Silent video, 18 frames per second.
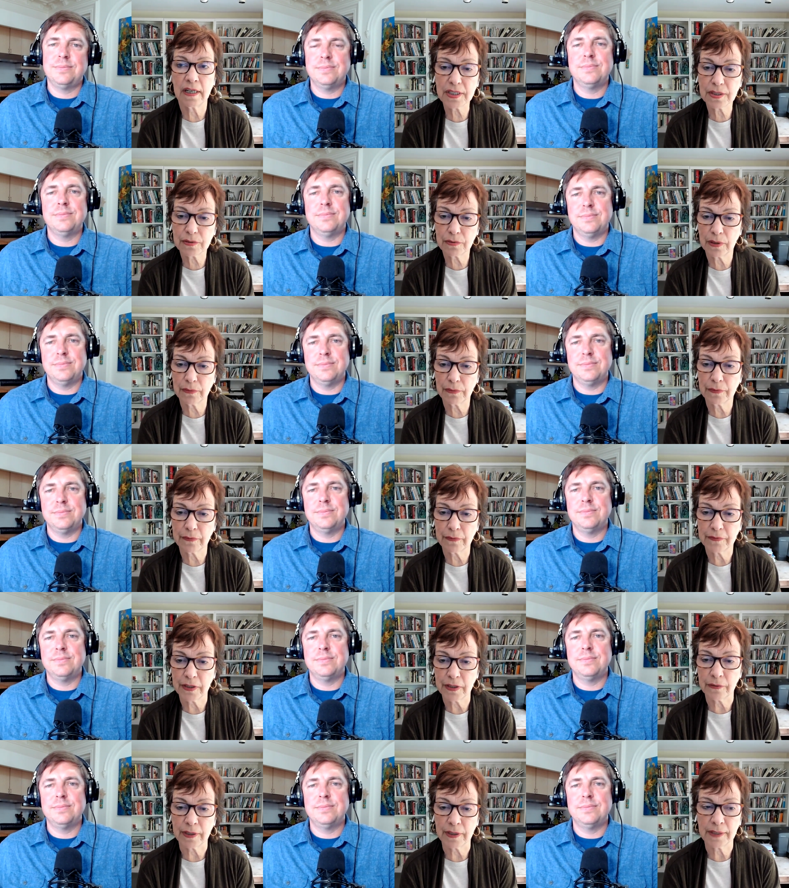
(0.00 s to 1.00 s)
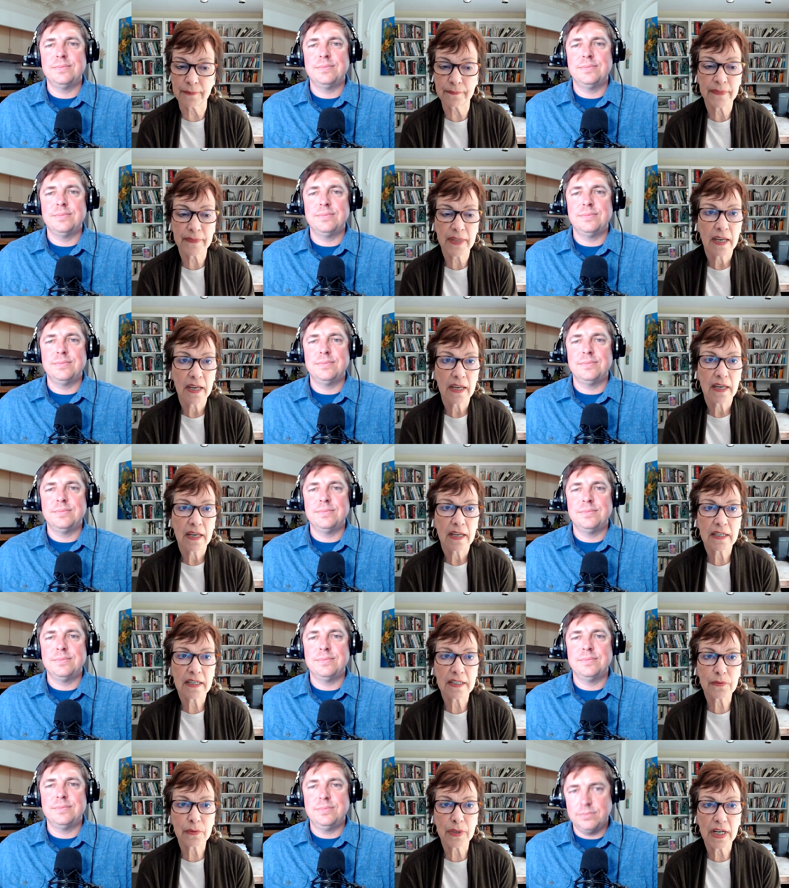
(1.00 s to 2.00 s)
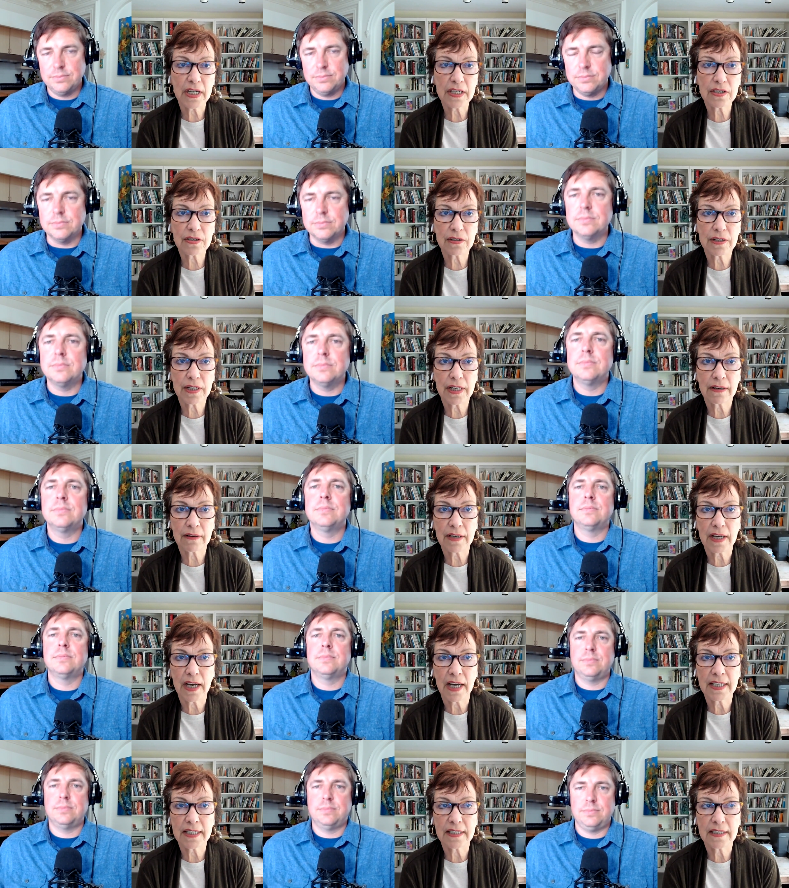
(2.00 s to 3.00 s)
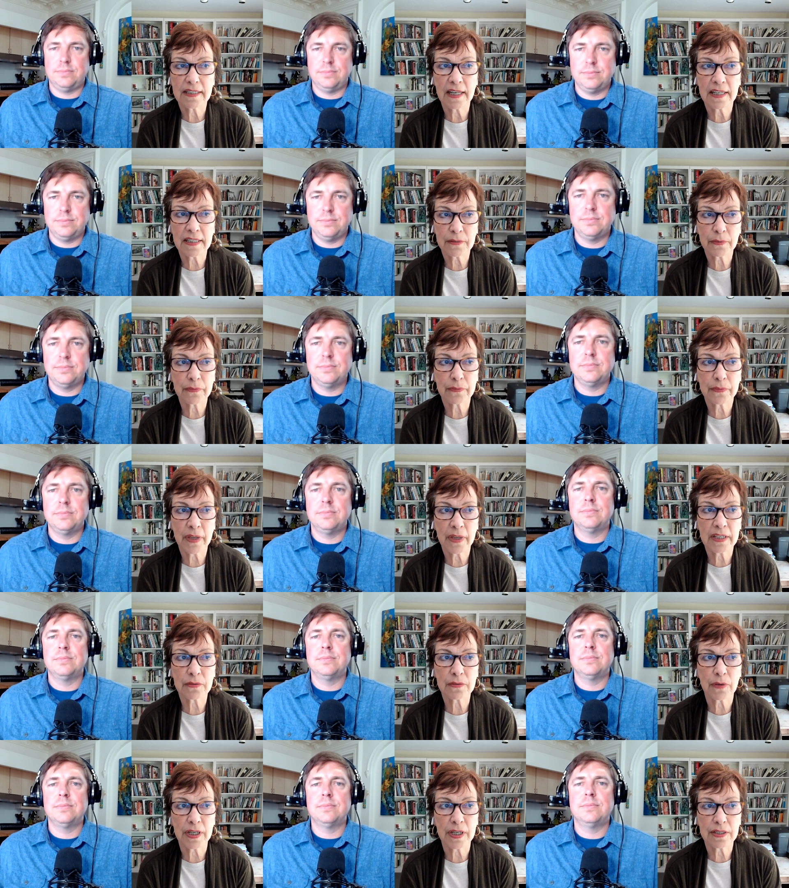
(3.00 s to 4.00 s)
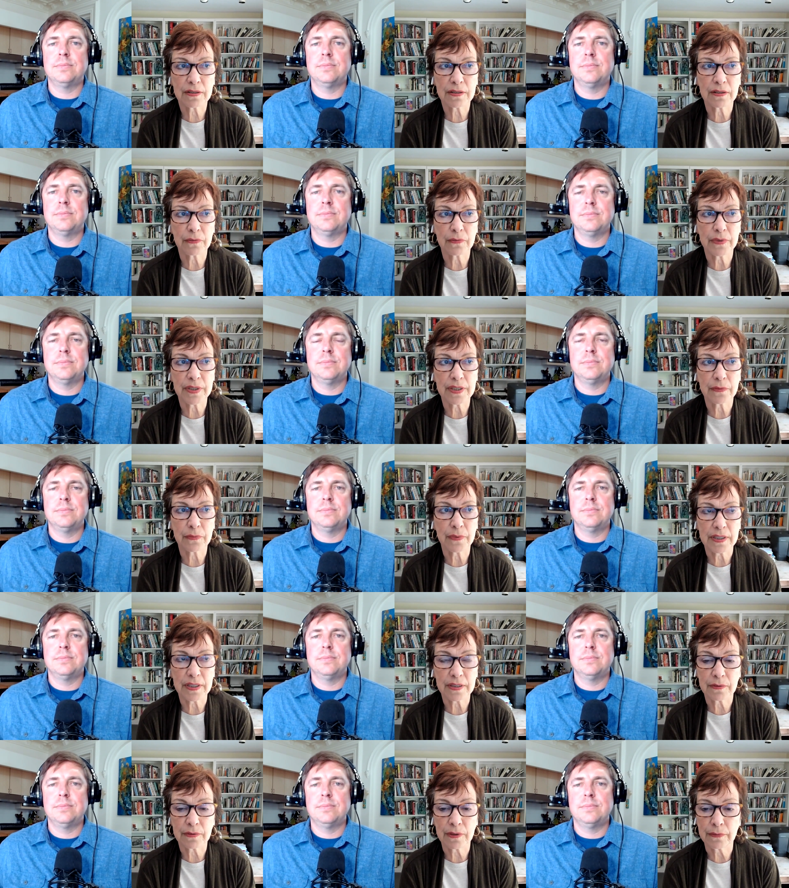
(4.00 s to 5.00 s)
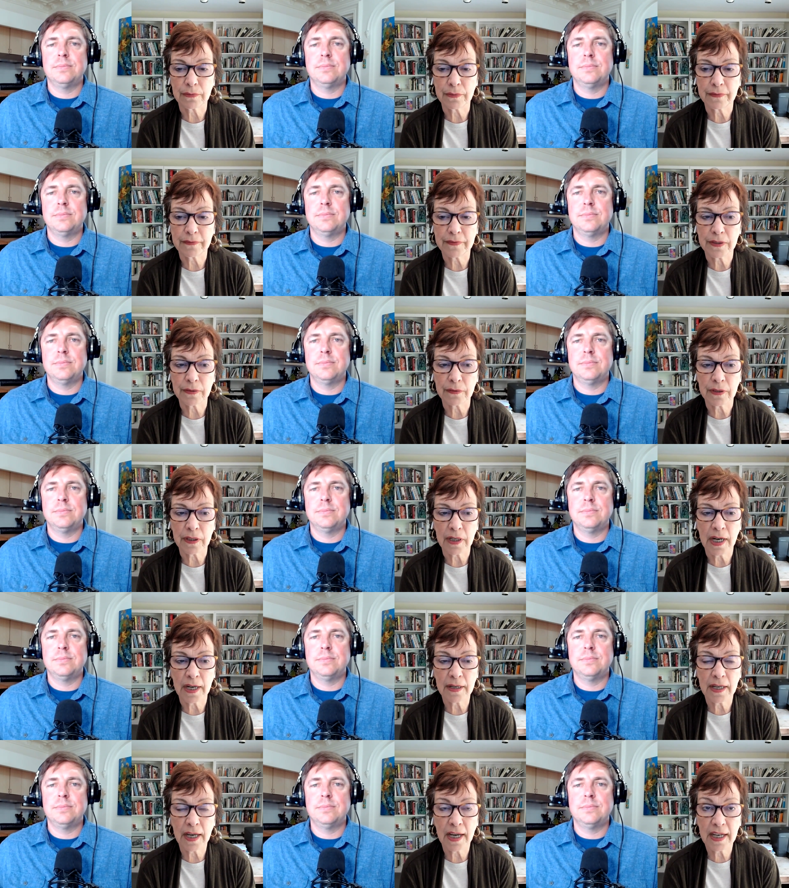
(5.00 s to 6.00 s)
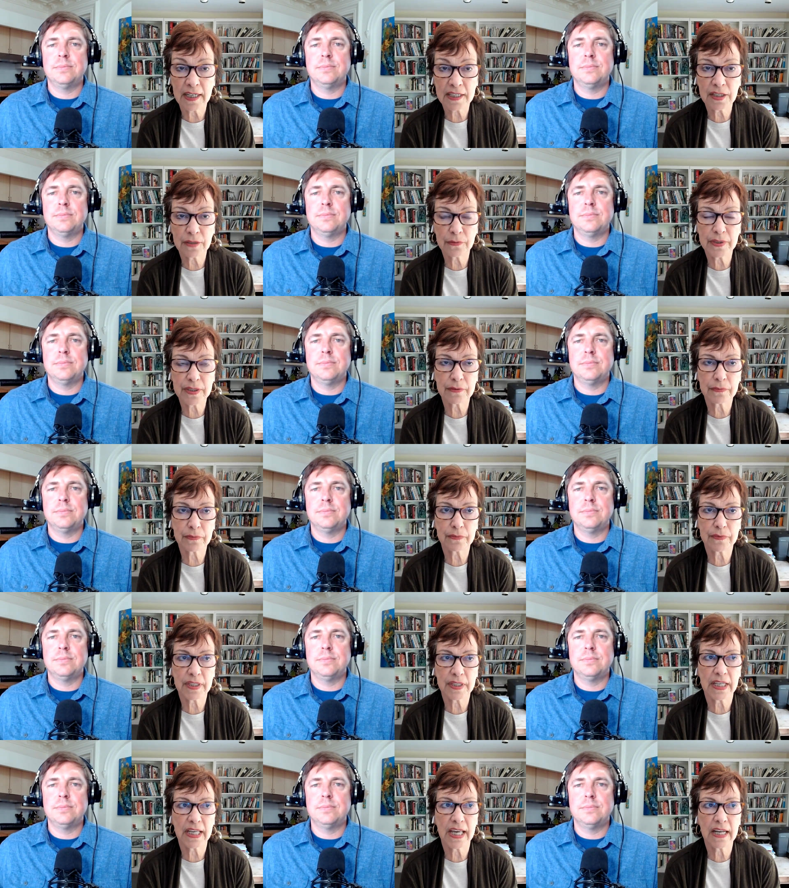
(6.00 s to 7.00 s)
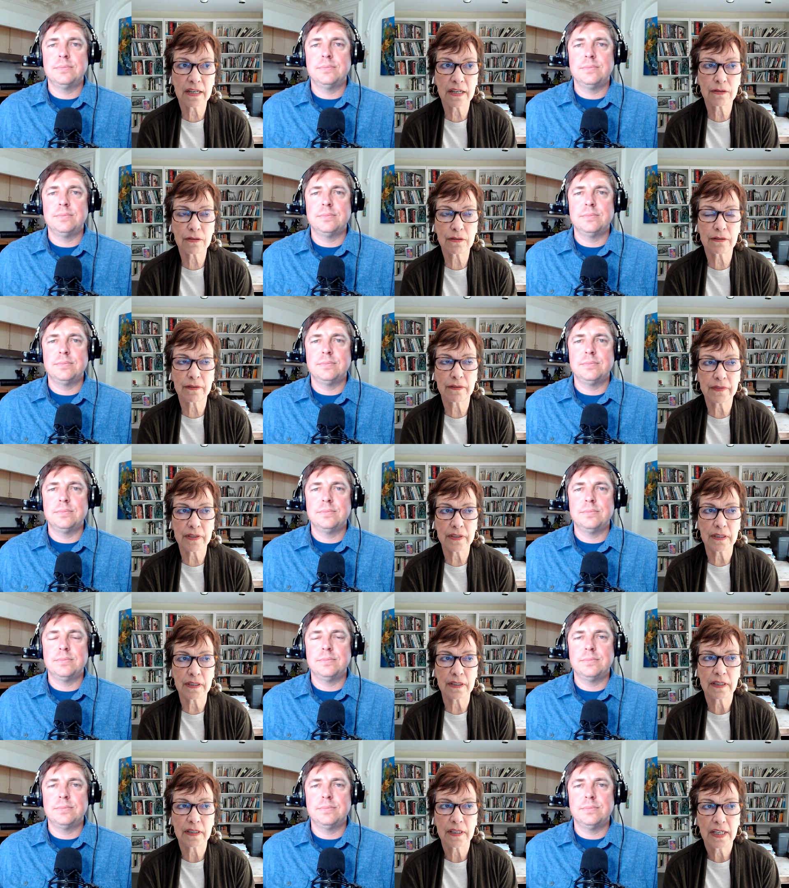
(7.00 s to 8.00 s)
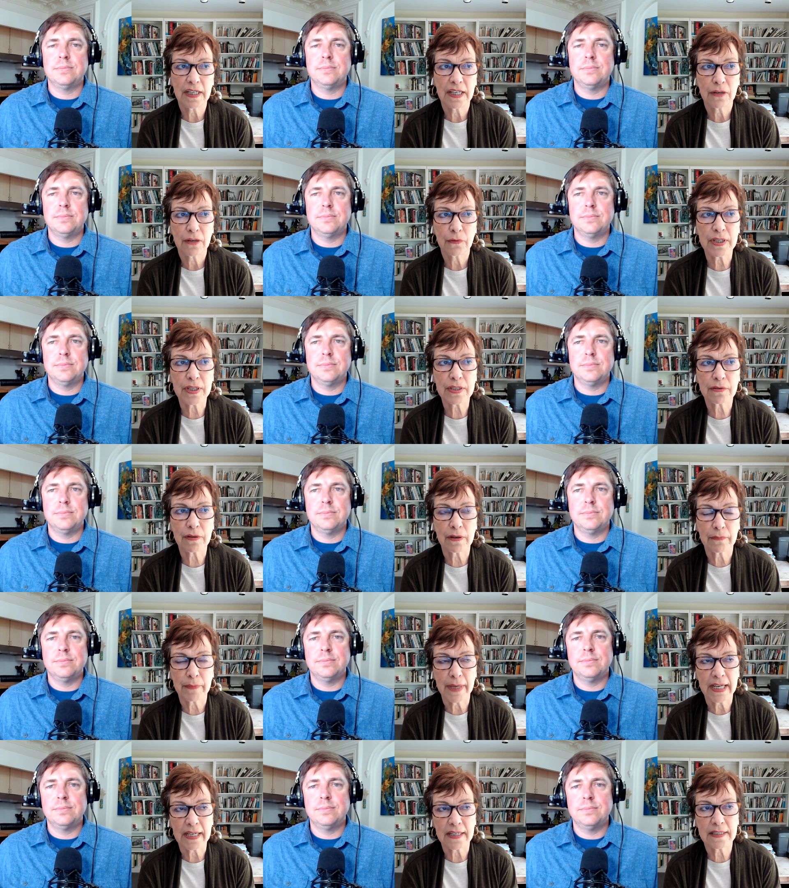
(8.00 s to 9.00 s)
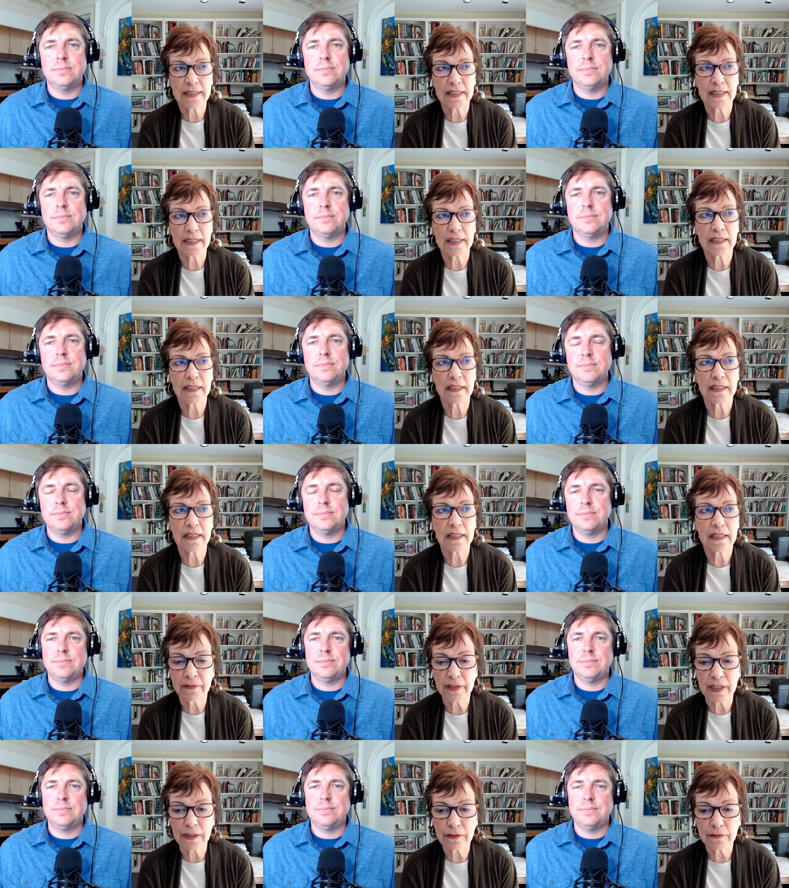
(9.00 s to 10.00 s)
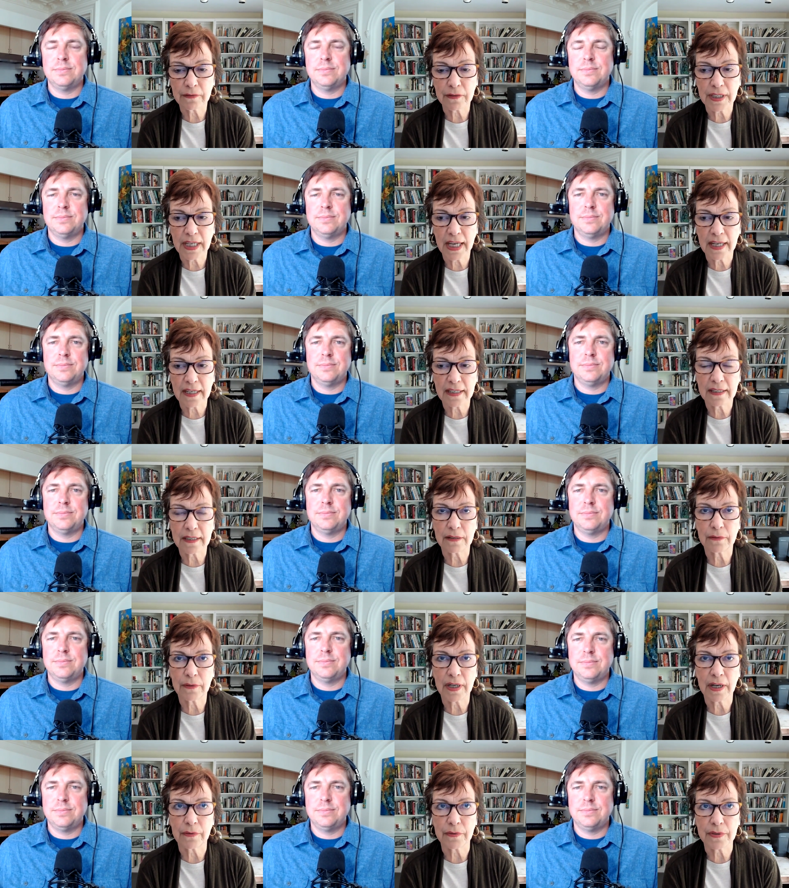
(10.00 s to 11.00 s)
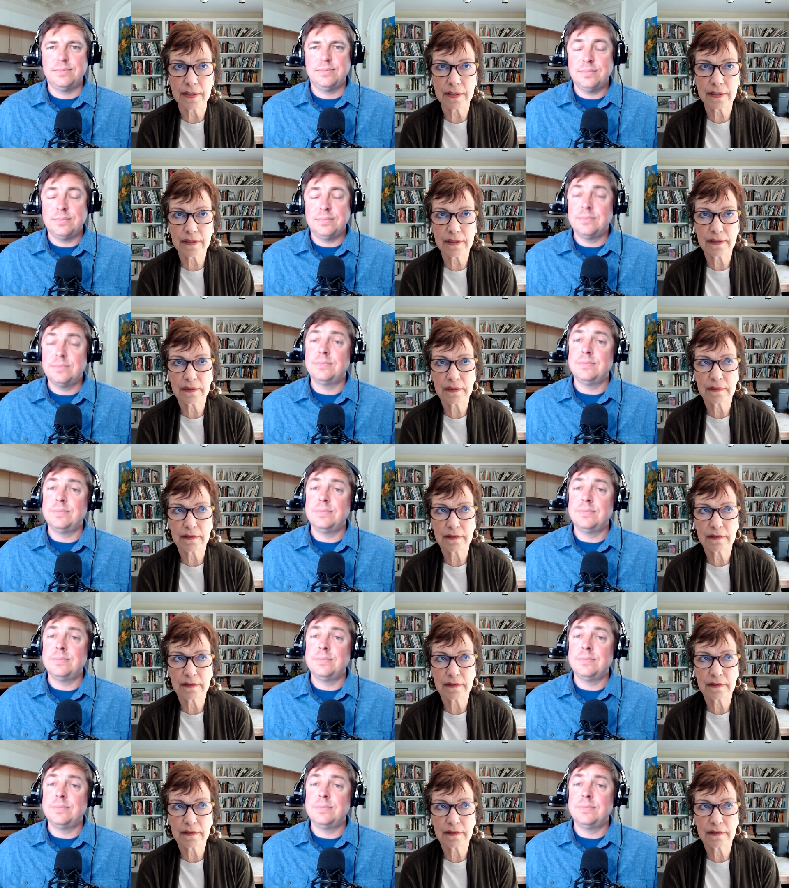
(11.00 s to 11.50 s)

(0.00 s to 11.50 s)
Speaker 1: restaurant reviewing. Because when I started out, that's where I started, was a restaurant reviewer. I actually was the editor of a restaurant magazine in Vancouver, Canada when I was